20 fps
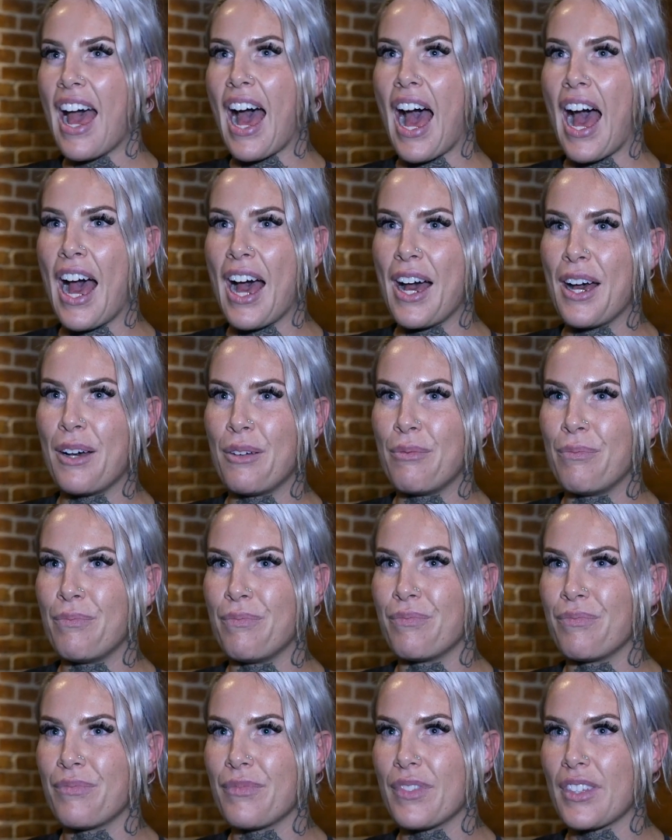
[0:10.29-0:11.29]

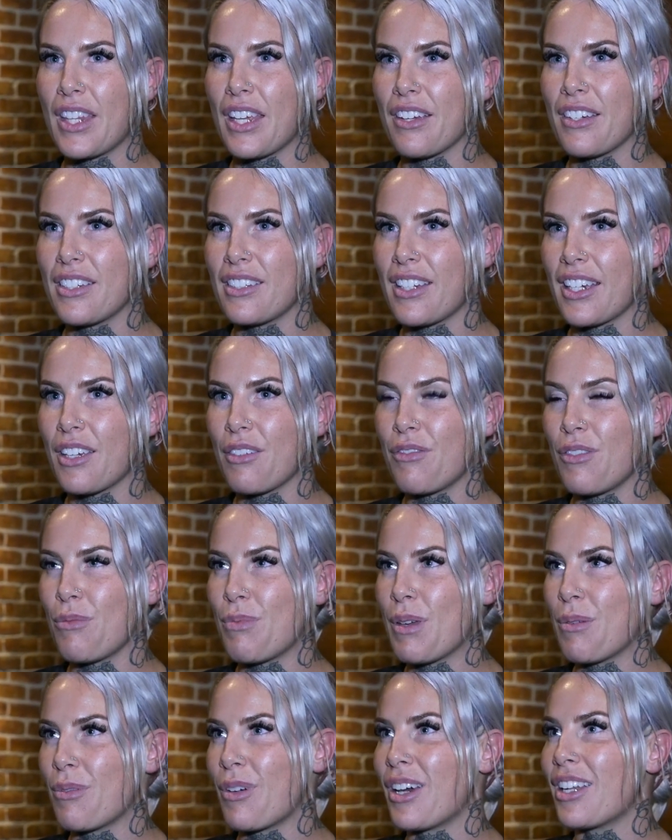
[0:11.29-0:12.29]
There's like a few
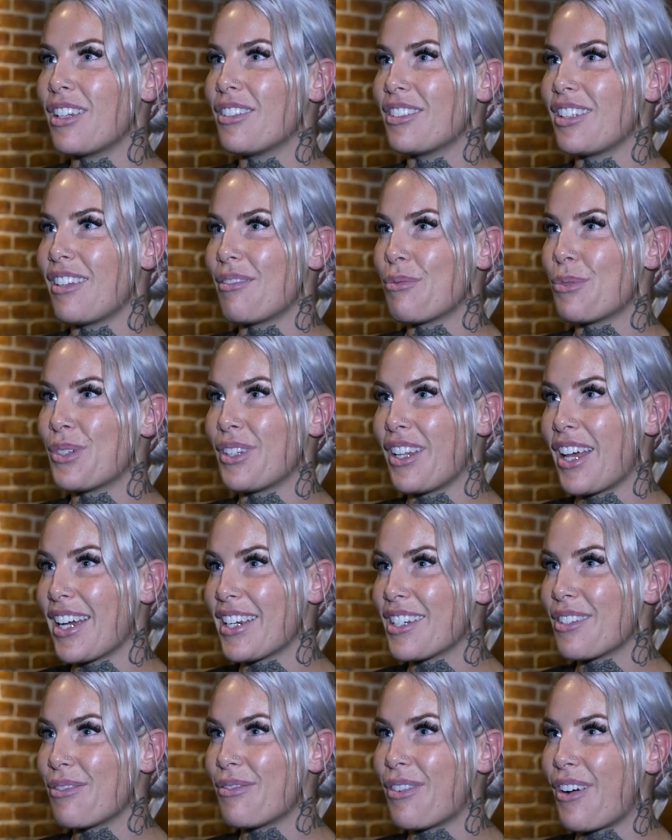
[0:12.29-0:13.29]
people I would
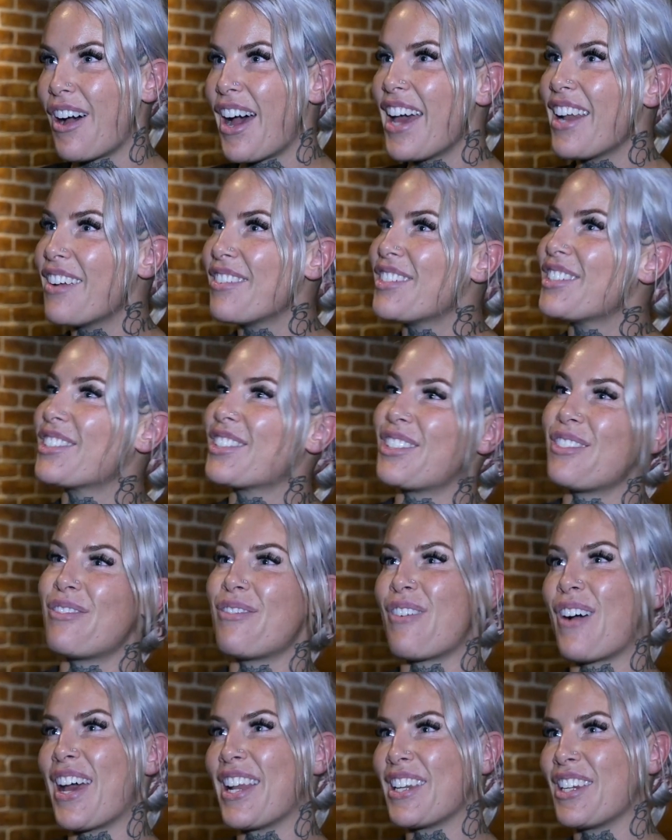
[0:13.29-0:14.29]
like to fight. I've just got to
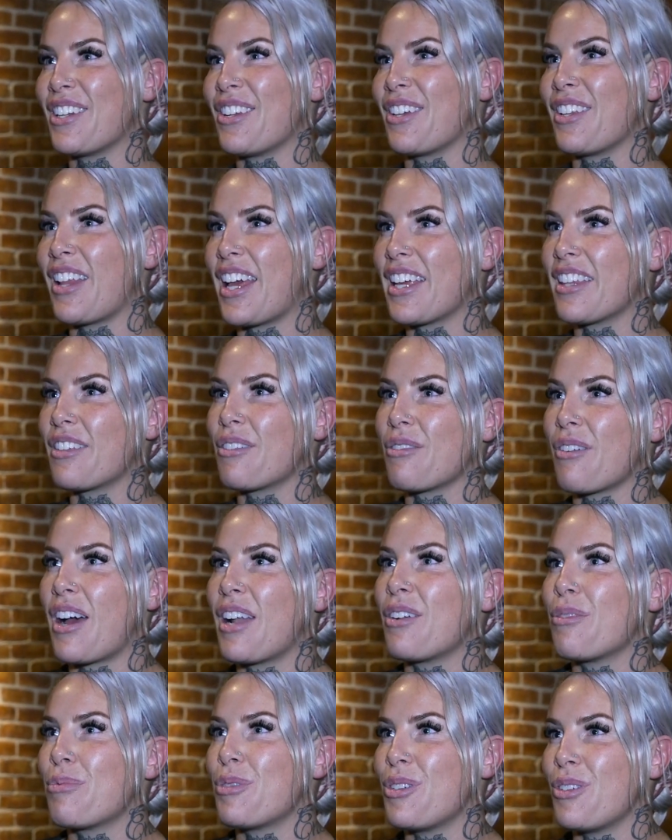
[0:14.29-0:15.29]
find, you know, like the
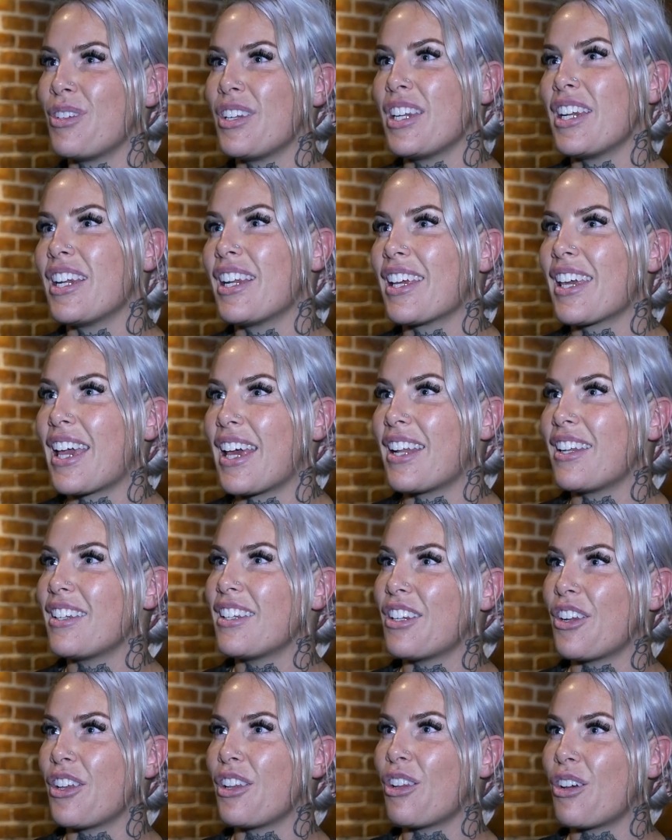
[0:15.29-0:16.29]
right opportunity to get,
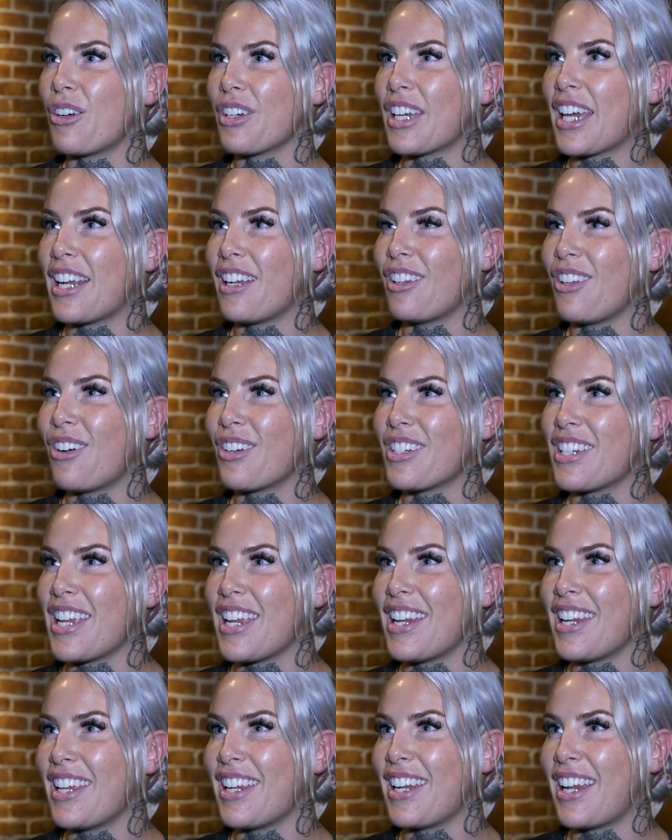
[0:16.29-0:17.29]
you know, get it locked
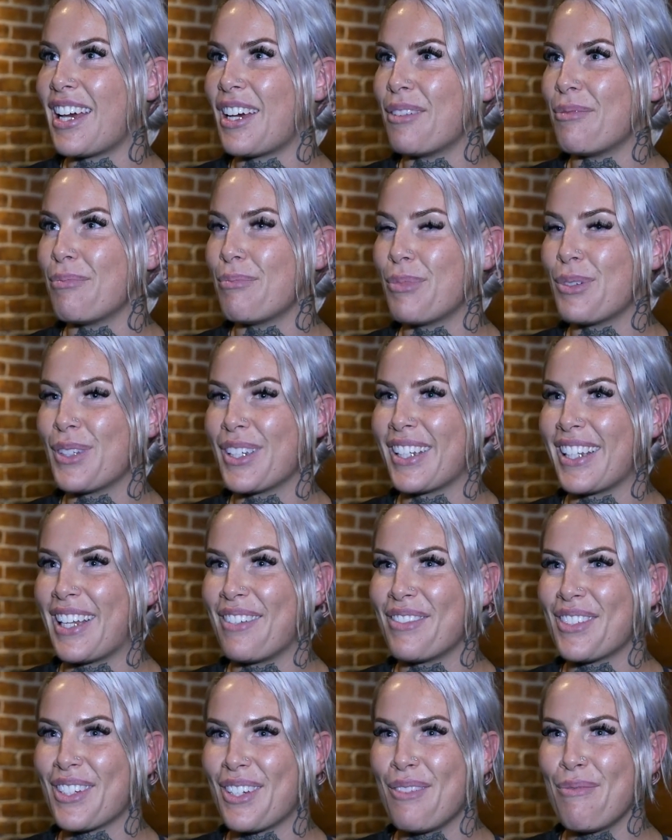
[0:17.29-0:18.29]
in and put the
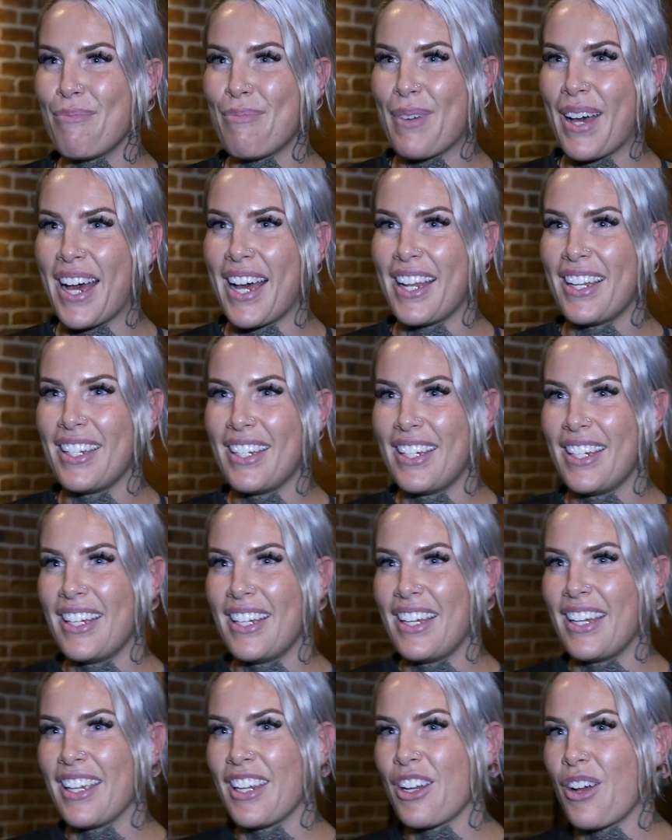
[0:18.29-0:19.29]
gloves on. But,
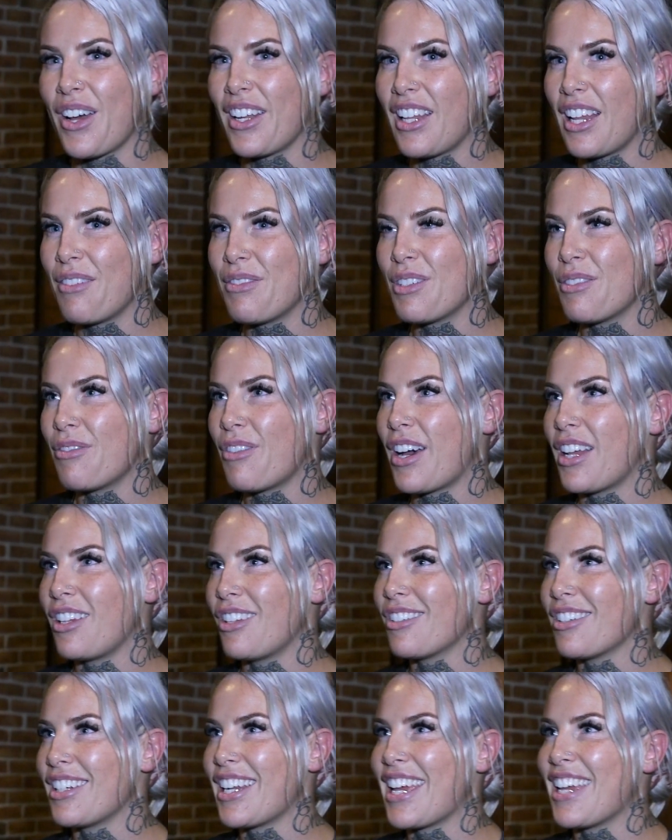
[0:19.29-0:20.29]
you know, I'd love to fight
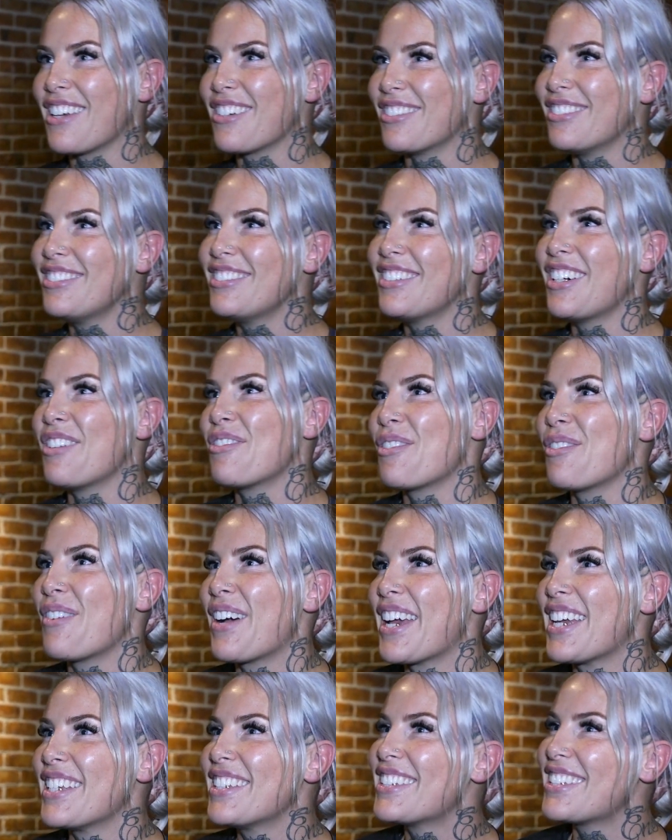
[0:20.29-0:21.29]
Lauren Eagle. I've
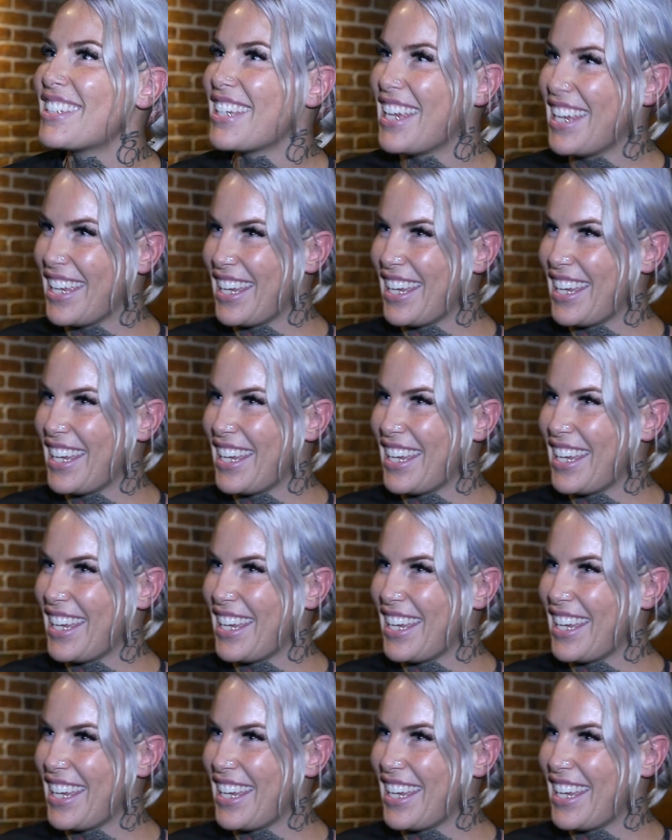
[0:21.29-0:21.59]
always,